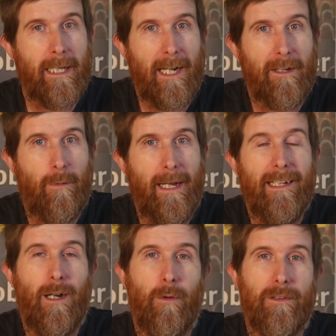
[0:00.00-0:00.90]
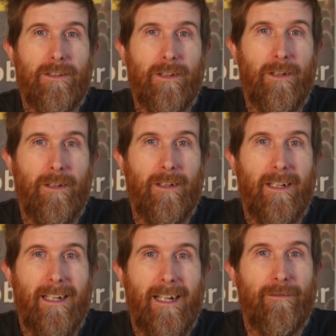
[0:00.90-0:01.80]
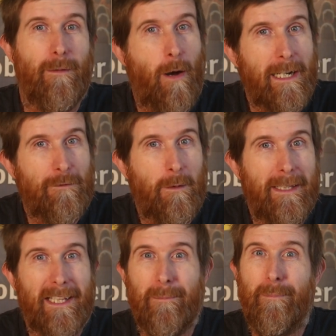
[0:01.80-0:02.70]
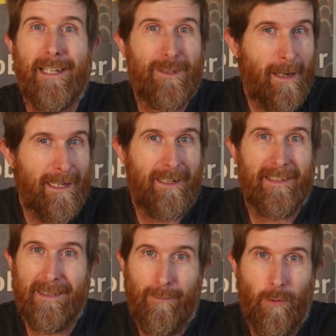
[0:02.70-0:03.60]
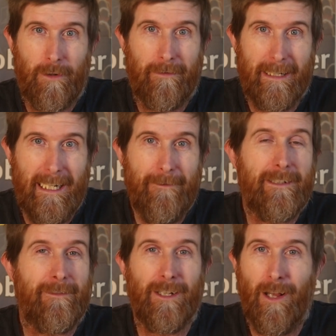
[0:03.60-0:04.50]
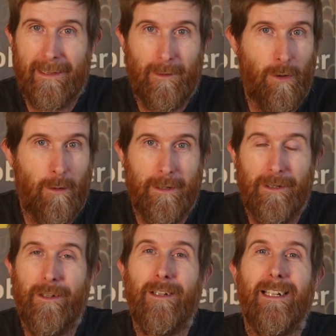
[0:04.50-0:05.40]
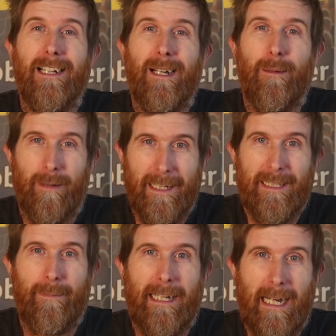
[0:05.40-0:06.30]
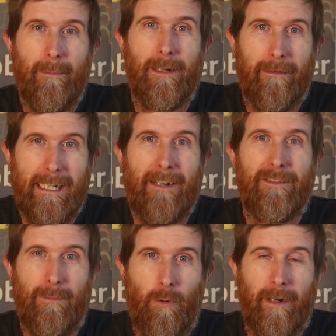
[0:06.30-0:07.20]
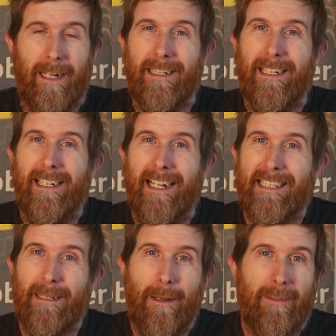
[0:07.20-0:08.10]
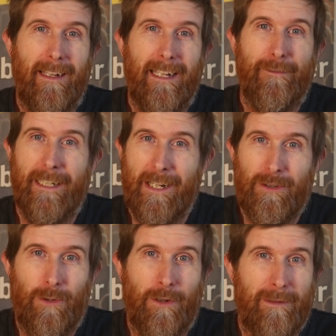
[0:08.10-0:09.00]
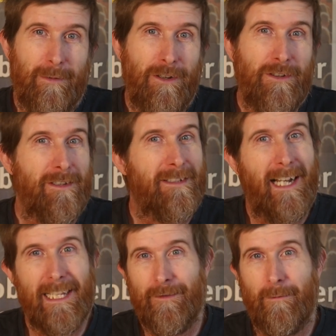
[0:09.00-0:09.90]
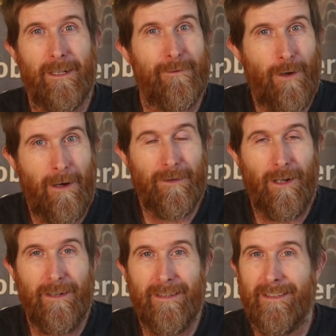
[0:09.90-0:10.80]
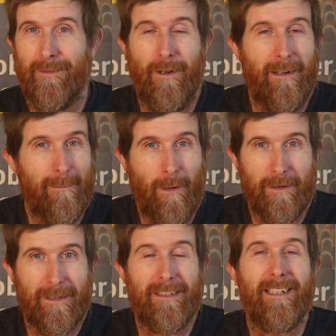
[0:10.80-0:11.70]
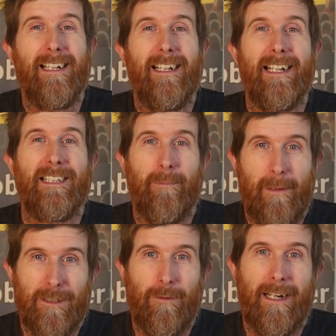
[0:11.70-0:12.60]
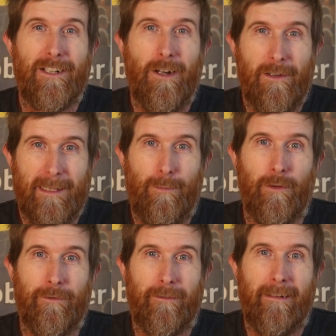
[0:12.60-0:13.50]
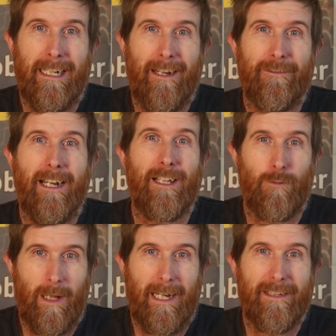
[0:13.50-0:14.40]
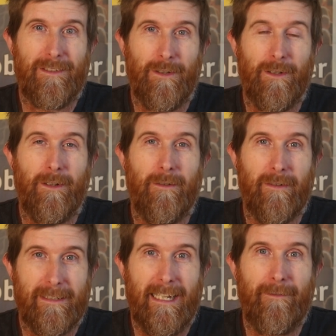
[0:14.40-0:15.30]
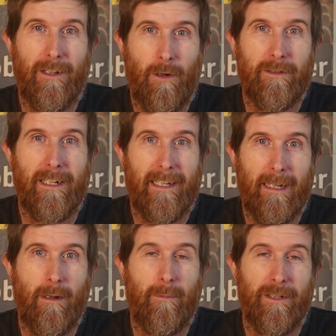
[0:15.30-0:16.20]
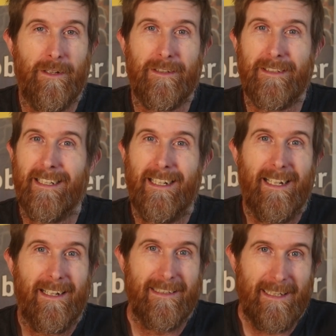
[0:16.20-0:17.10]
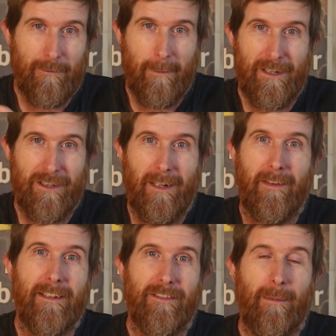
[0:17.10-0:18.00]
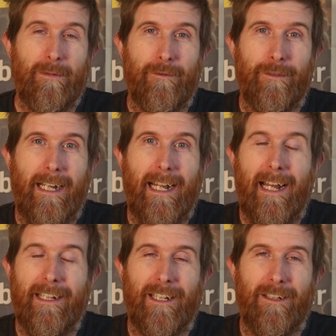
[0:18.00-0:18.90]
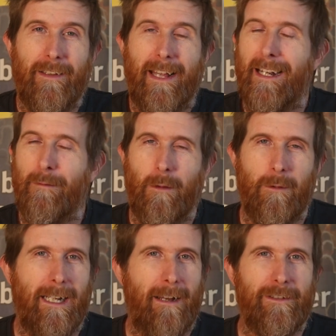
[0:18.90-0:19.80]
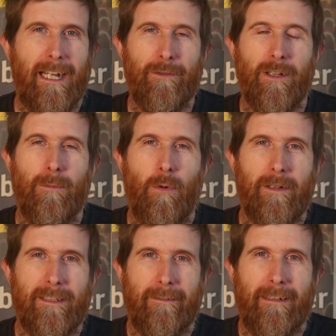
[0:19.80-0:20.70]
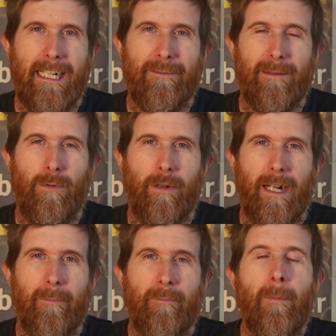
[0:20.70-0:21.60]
we get underway, I want to remind everyone that the best way you can support GreenLeft, if you like the work we do, please become a GreenLeft supporter. It's a monthly financial contribution, starts from just $5, very modest. It's the best way to show support for GreenLeft as well as to receive the content that we produce. There's information in the description for how you can do that, and we would love to have you on board as a GreenLeft supporter.